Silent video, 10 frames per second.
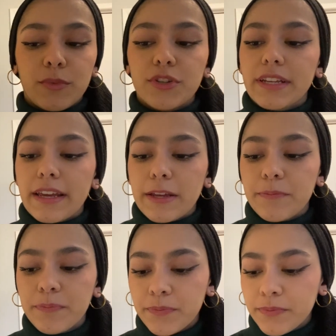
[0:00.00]
day,
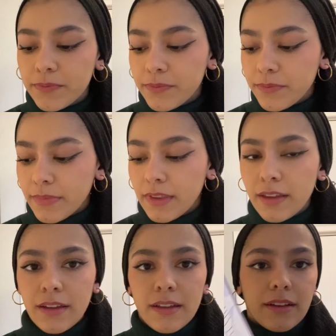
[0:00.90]

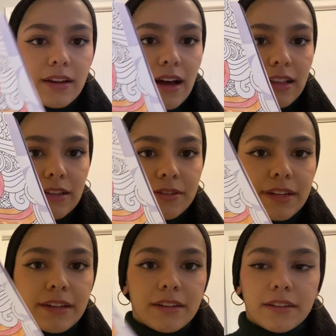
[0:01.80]

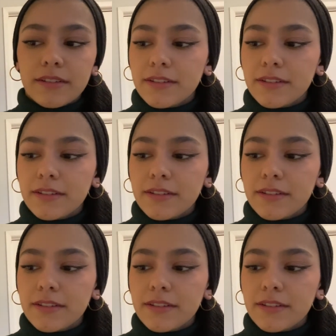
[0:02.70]
coloring,